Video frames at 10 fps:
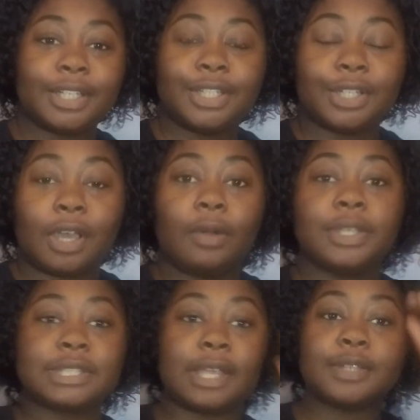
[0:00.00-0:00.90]
You know,
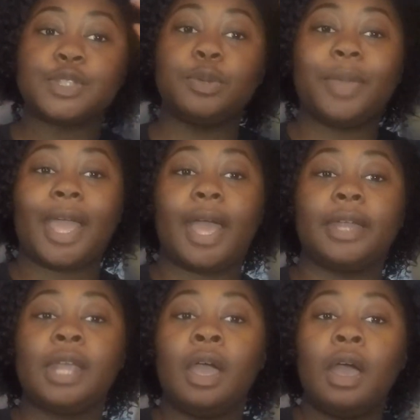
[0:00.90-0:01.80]
it's not too bad.
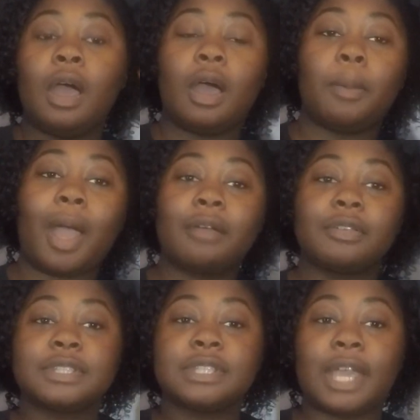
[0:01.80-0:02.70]

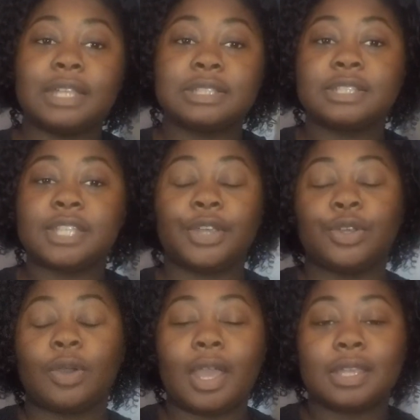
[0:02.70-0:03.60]
Obviously I did tell you
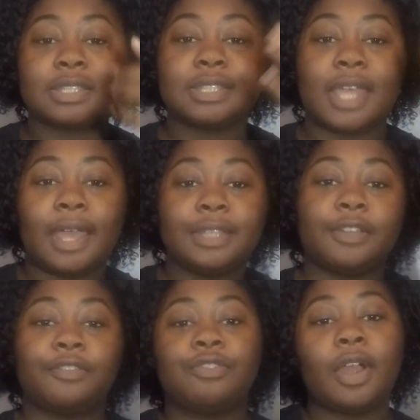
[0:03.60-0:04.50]
guys that in the
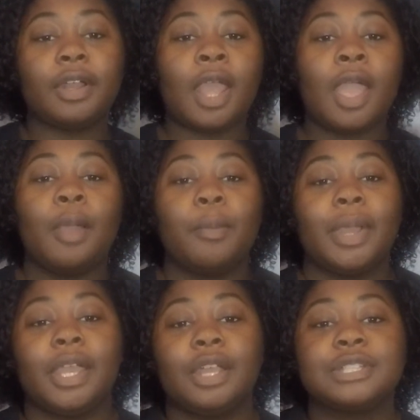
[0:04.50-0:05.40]
front my
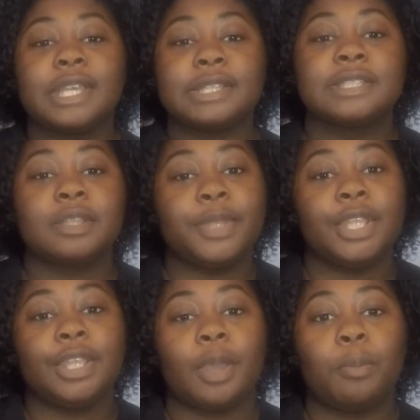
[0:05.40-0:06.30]
hair tends to
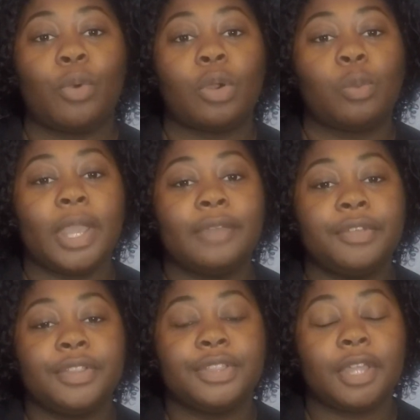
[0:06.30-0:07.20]
be more wavy
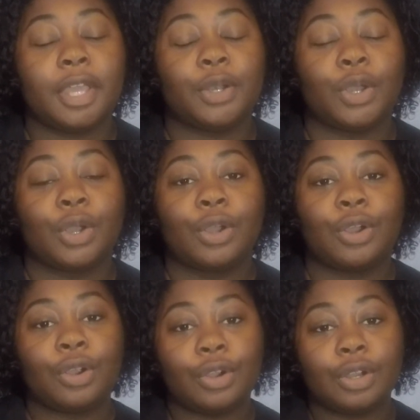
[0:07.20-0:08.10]
than
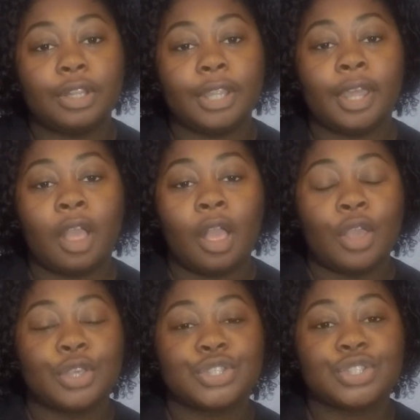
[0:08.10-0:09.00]
curly,
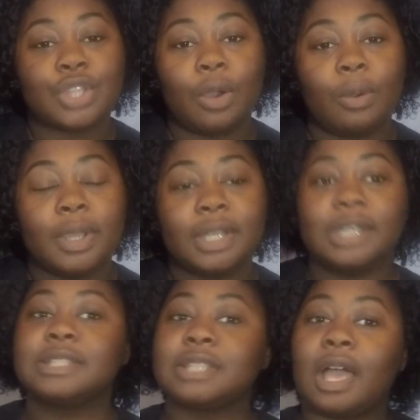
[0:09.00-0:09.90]
so it
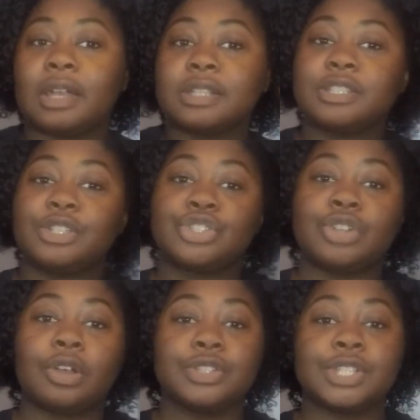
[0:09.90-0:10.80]
is honestly a
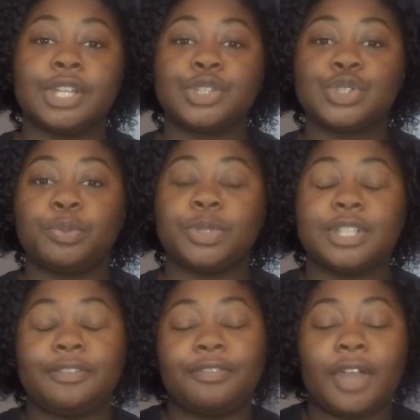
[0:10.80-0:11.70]
struggle to get it super
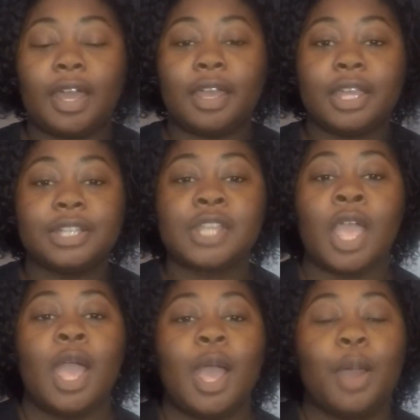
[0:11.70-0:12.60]
defined,
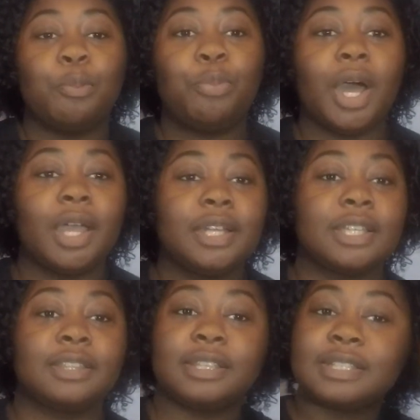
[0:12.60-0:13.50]

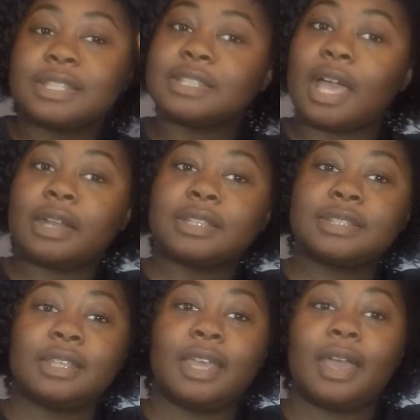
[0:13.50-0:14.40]
but this is
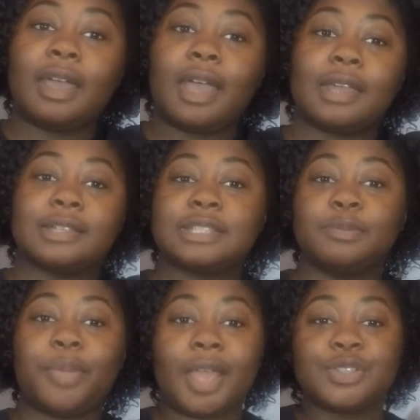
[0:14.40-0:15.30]
honestly at its
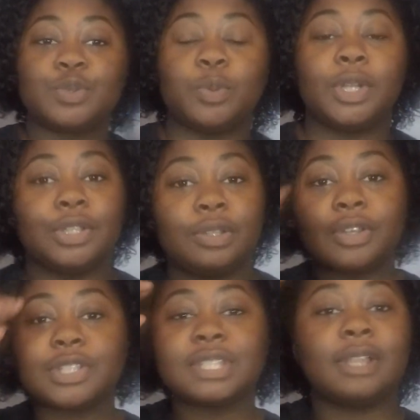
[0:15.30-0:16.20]
best what it
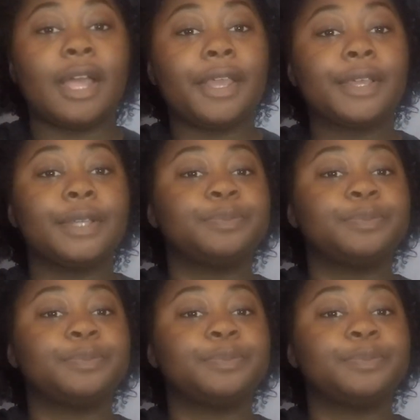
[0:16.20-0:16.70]
looks like.